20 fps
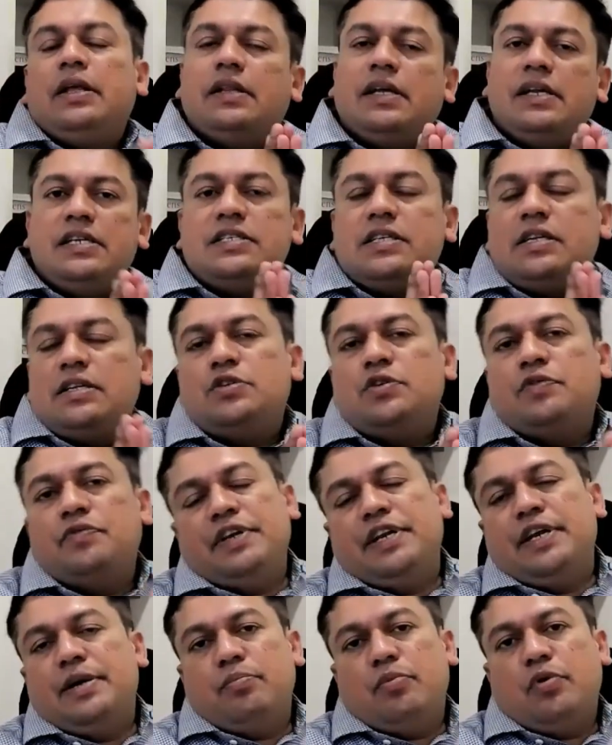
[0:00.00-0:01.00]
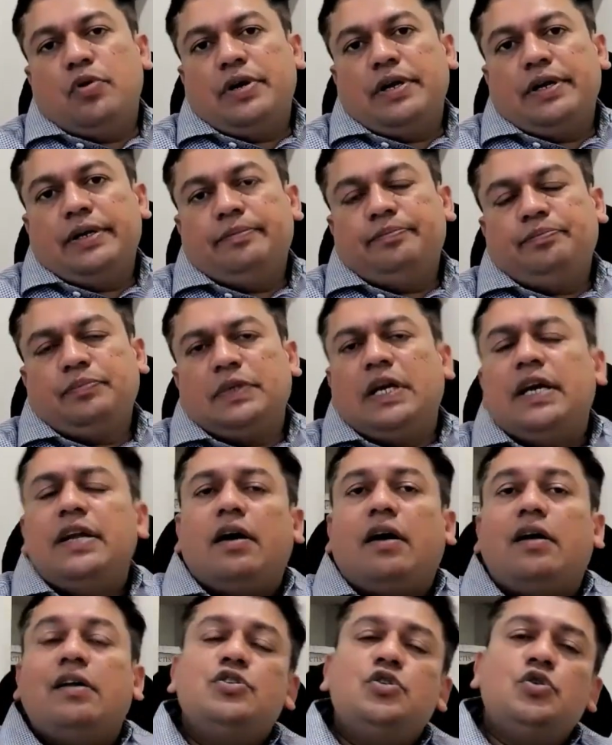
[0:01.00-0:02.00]
That is also very important.
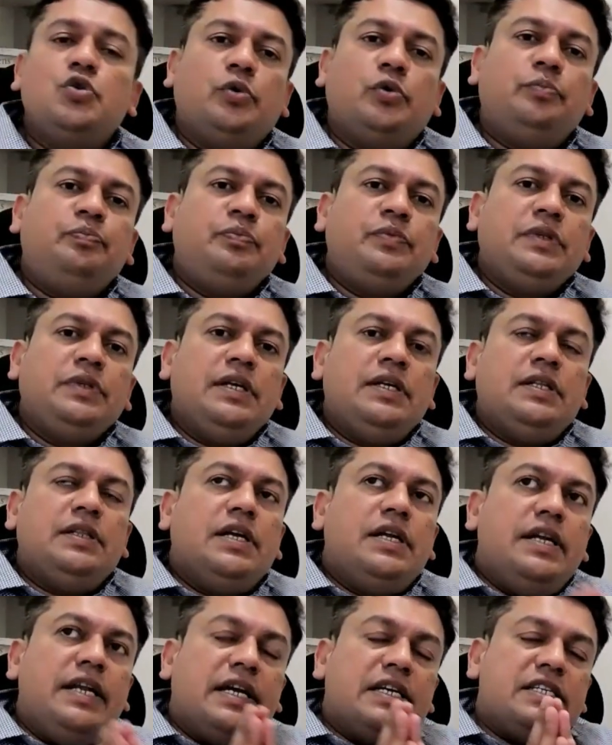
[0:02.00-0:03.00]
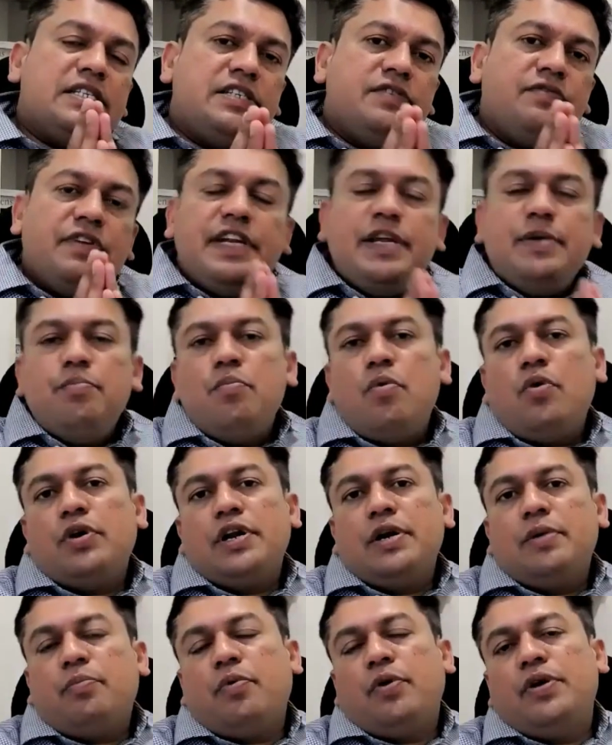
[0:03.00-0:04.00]
And also, the next very
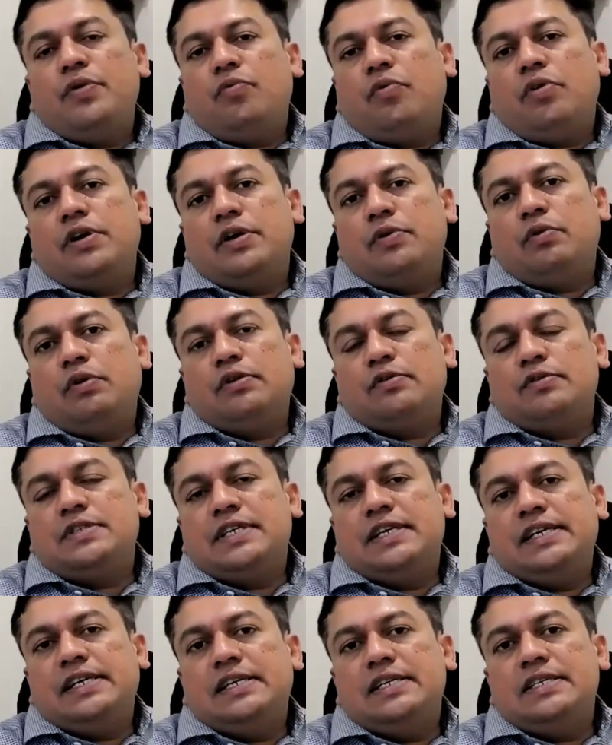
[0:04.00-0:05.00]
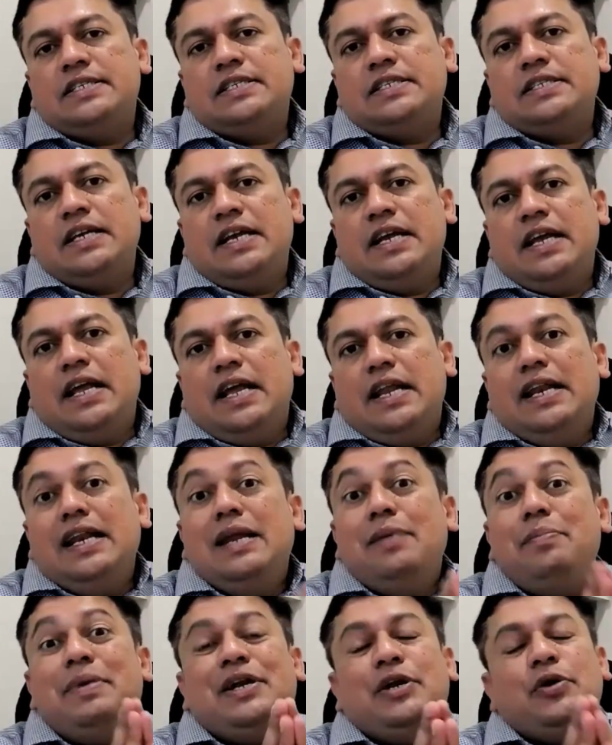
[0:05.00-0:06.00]
important point what I want to say is
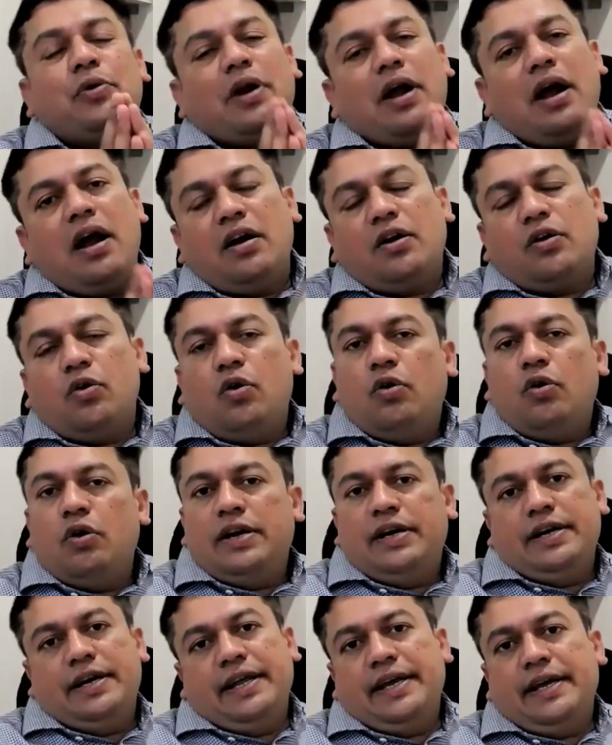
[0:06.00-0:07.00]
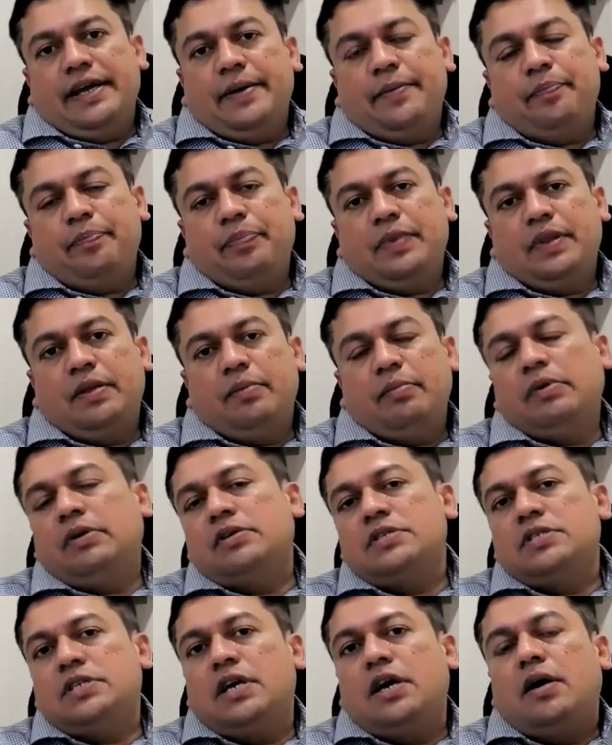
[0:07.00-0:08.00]
limit your alcohol intake,
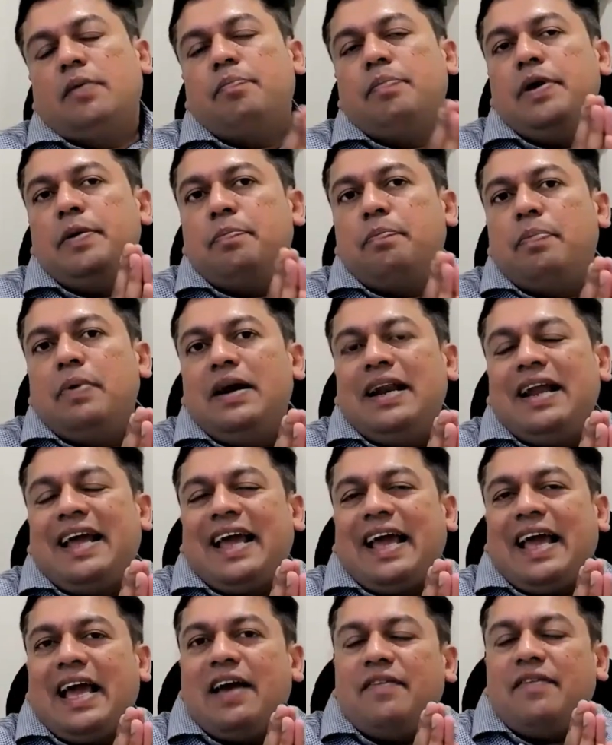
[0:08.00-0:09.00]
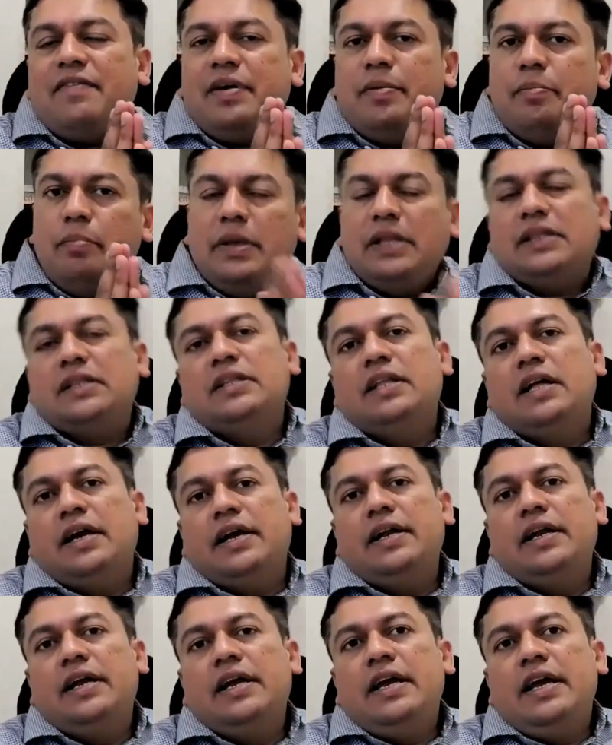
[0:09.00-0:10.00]
because people have a myth
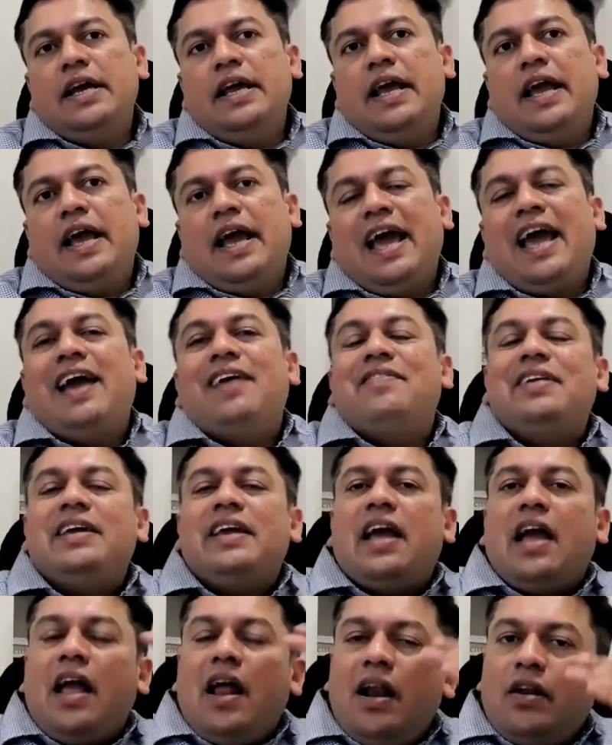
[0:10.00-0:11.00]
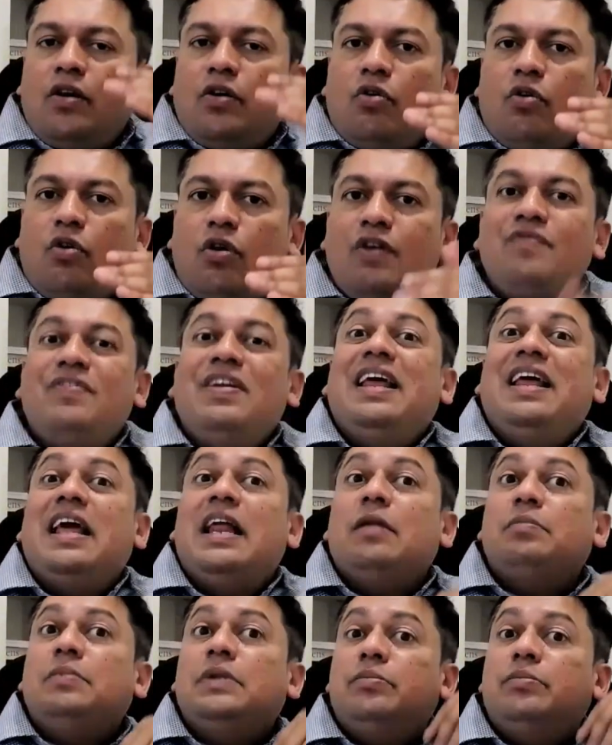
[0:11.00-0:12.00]
that having alcohol will
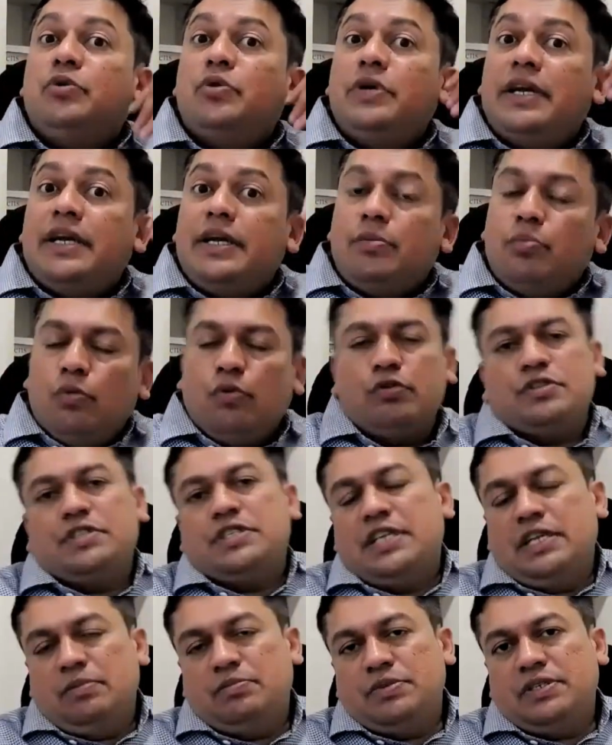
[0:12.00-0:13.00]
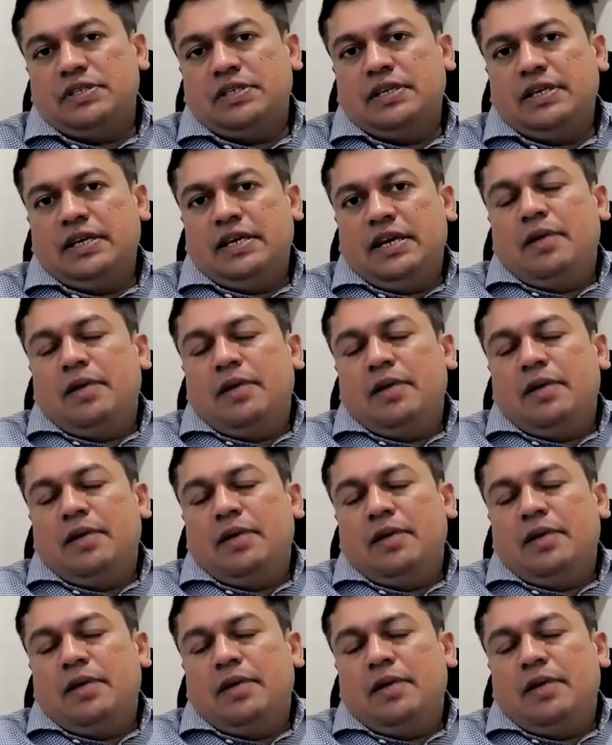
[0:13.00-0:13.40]
help them to get more sleeps.